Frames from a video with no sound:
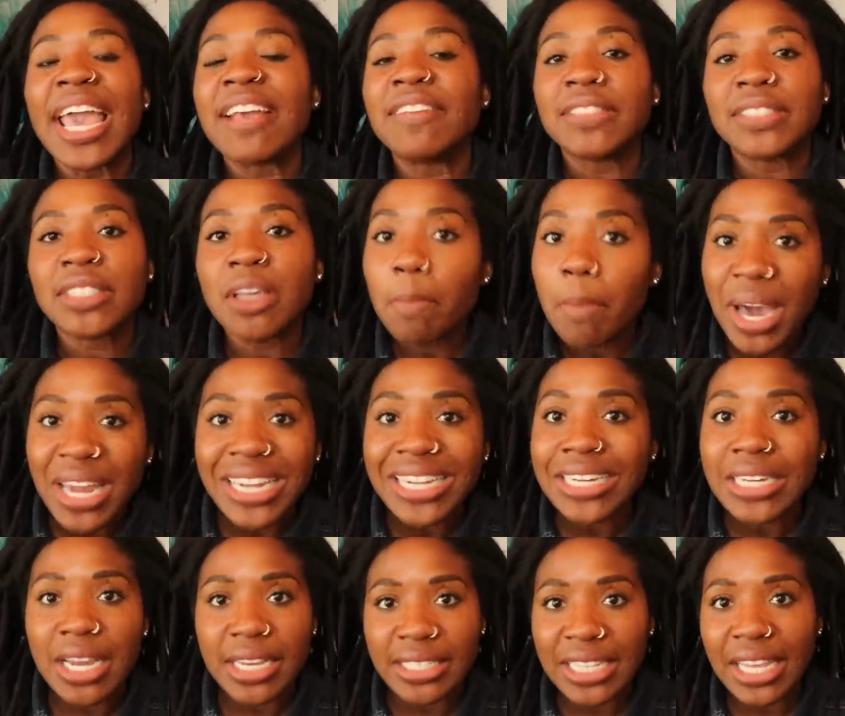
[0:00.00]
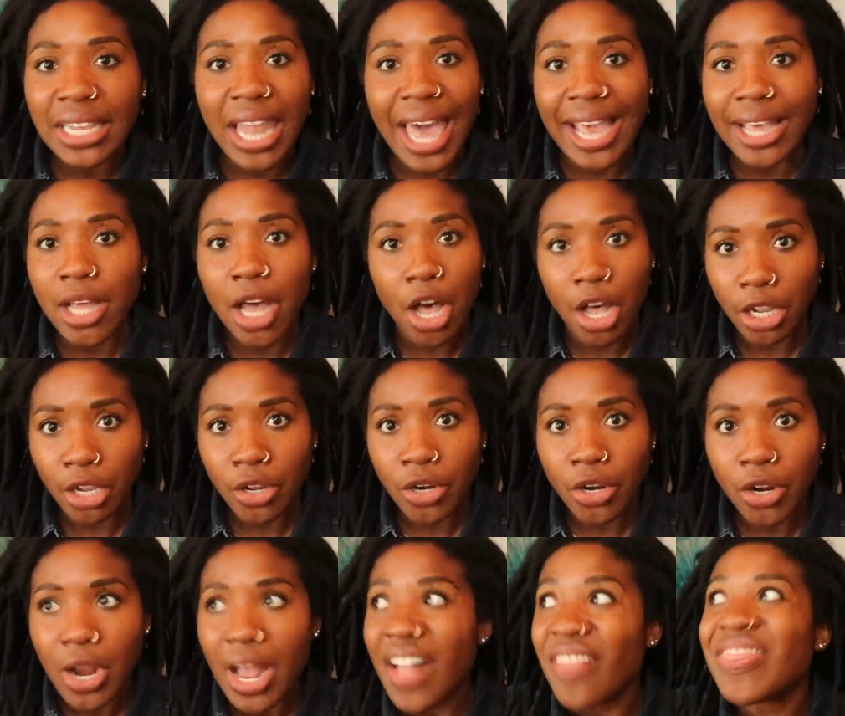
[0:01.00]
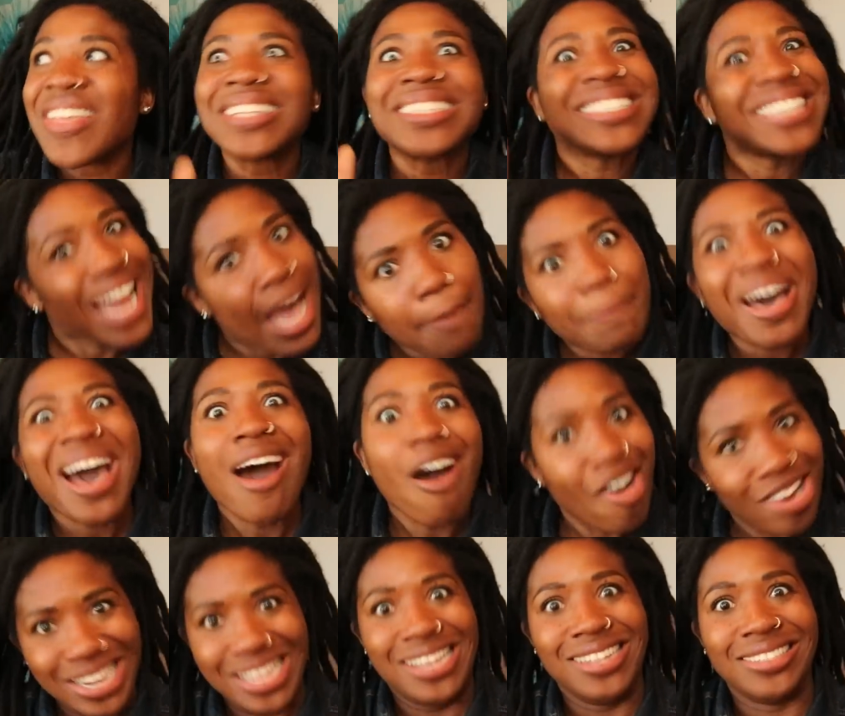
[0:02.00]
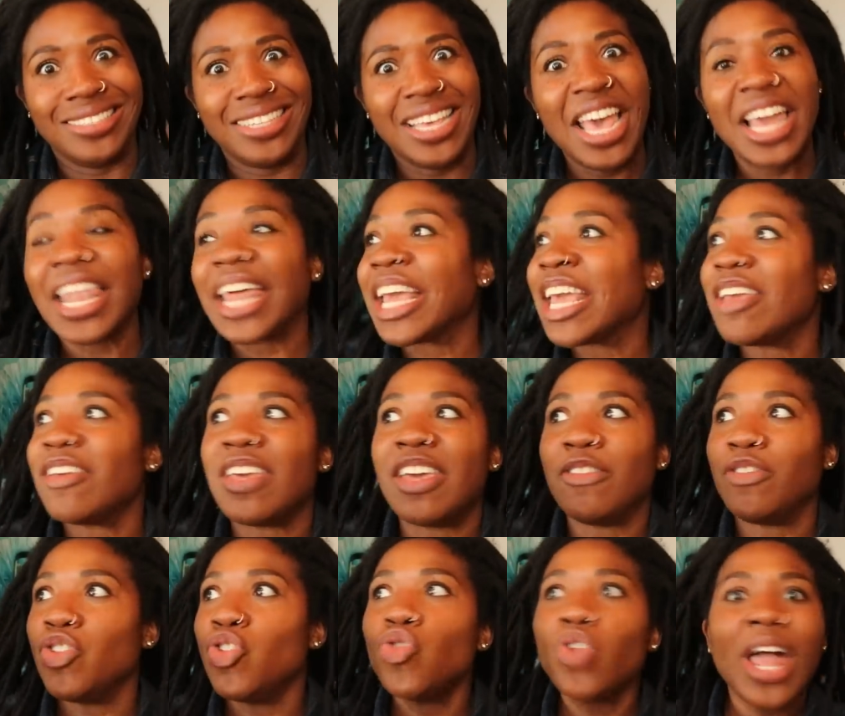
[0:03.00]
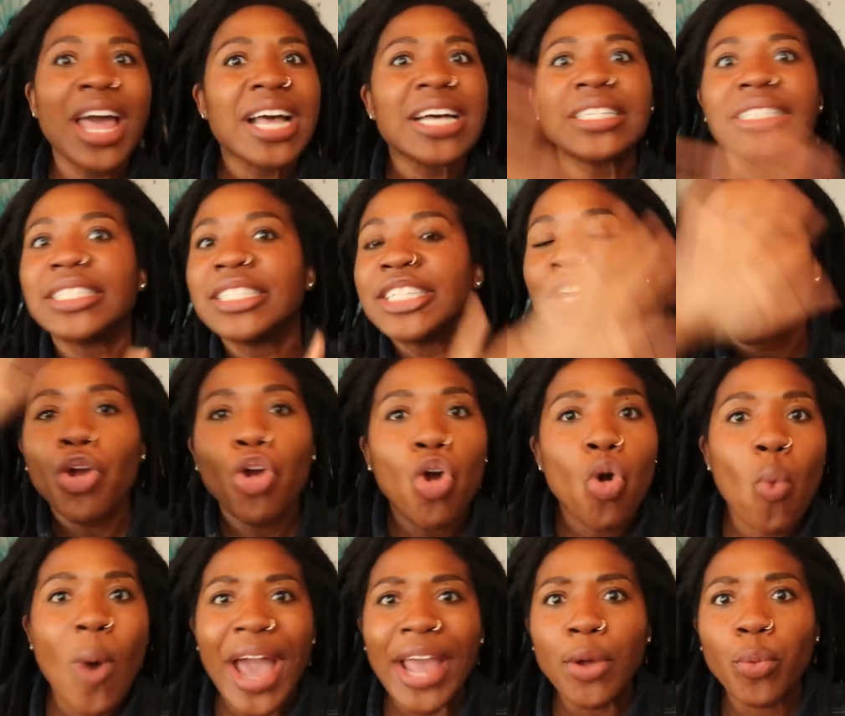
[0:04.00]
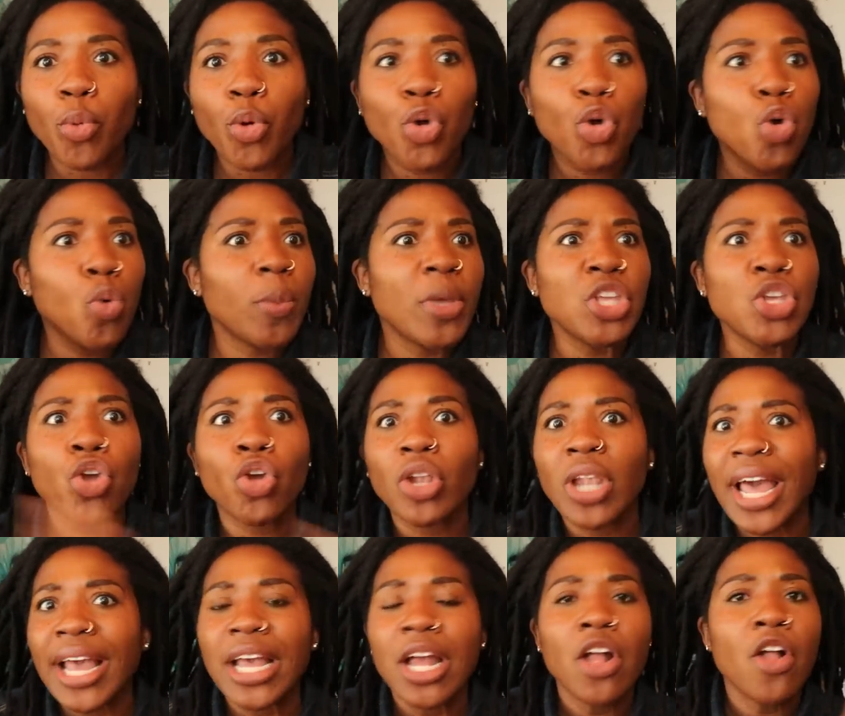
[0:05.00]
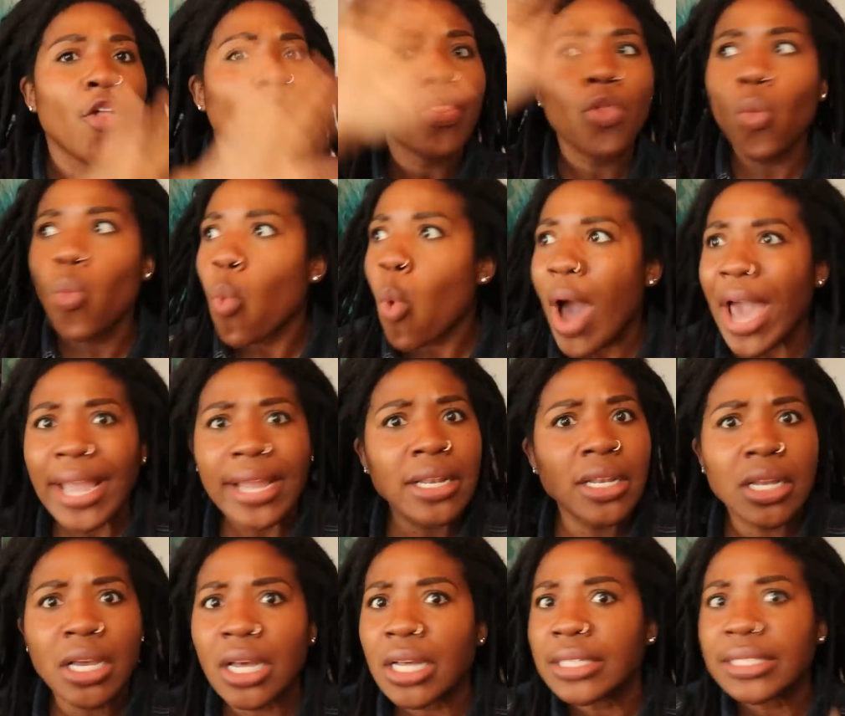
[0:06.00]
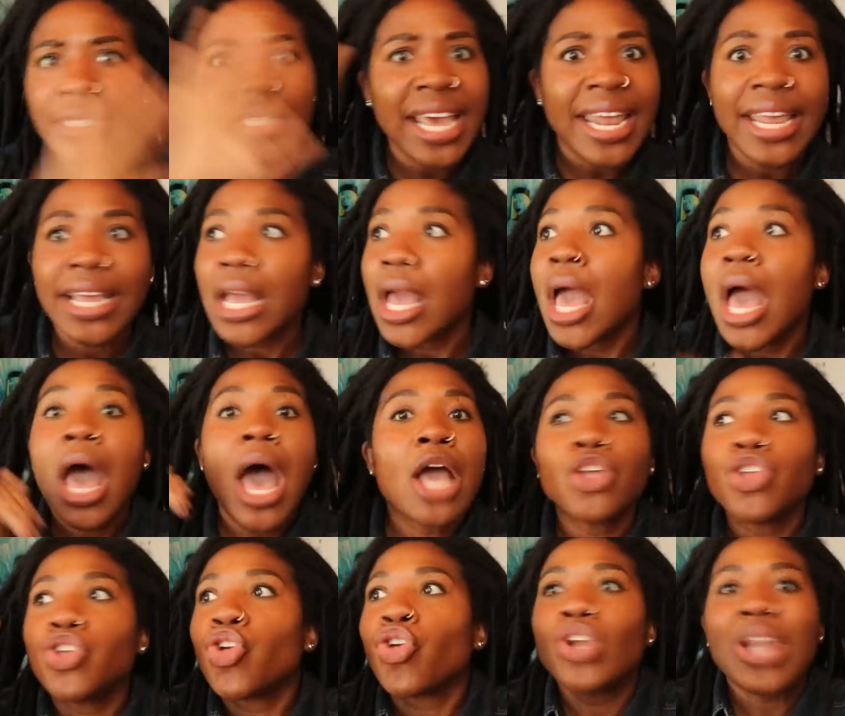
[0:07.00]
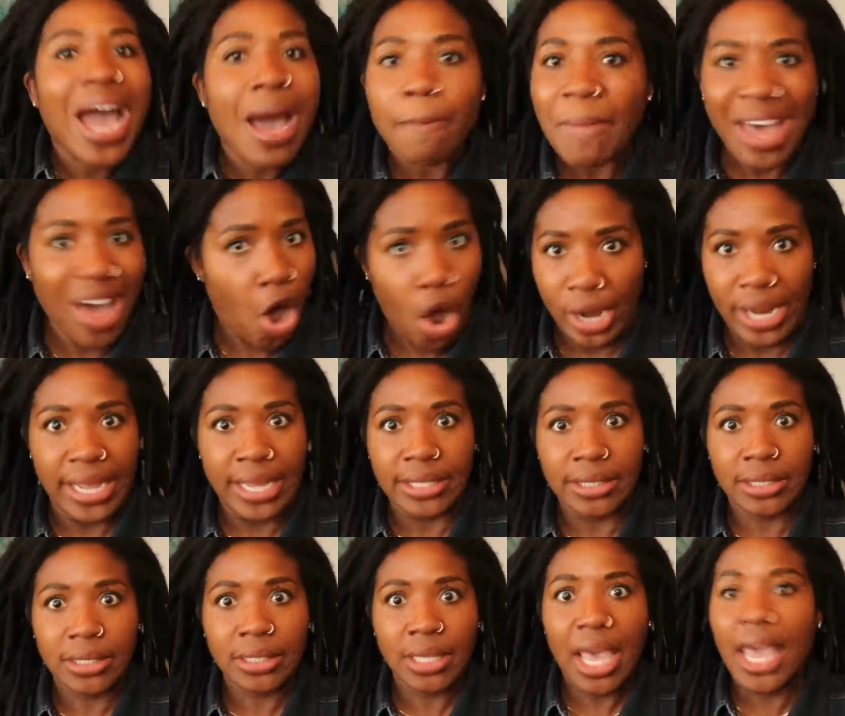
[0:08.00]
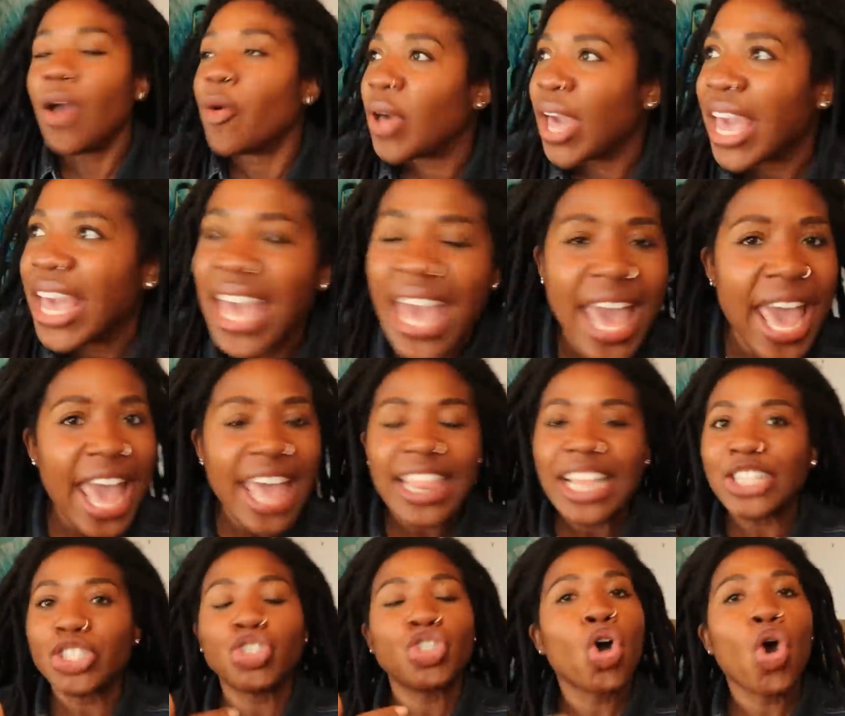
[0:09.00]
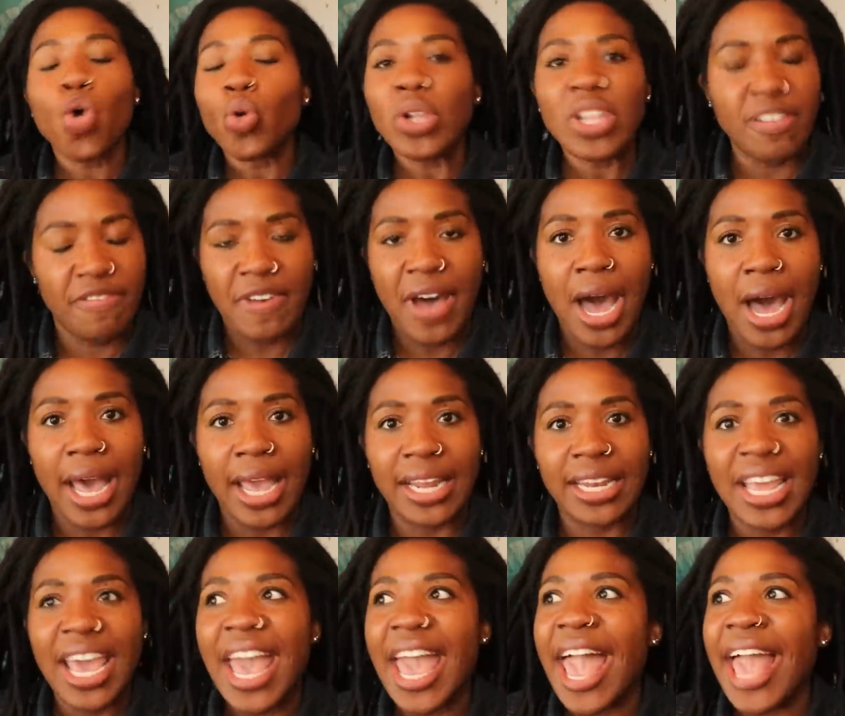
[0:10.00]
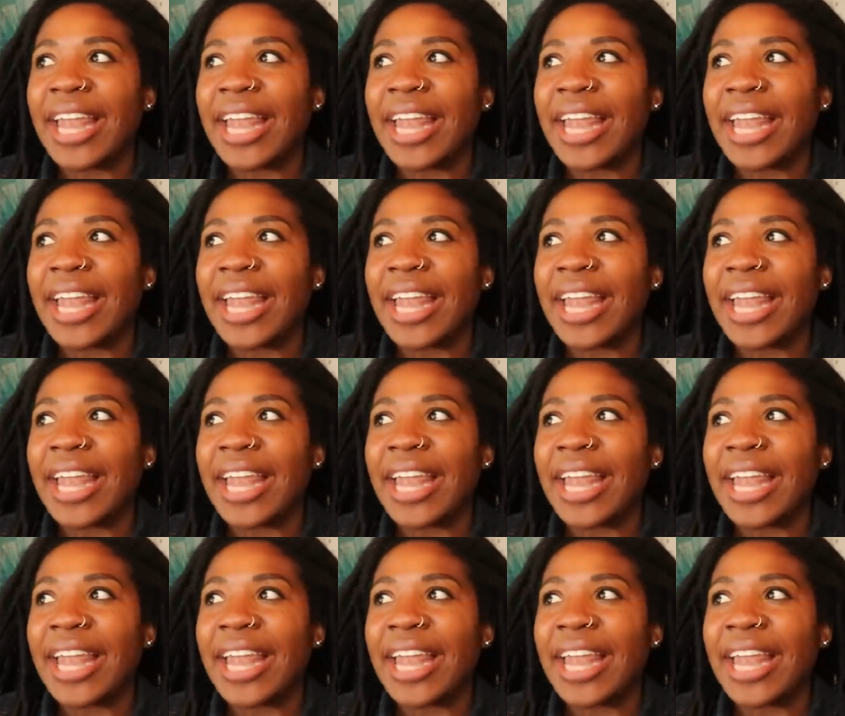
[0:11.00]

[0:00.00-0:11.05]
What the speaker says: If somebody doesn't like color, that's not my audience. Like, if you like a sterile white room and you're in like the white aesthetic, you're not my audience, okay? And that's totally fine.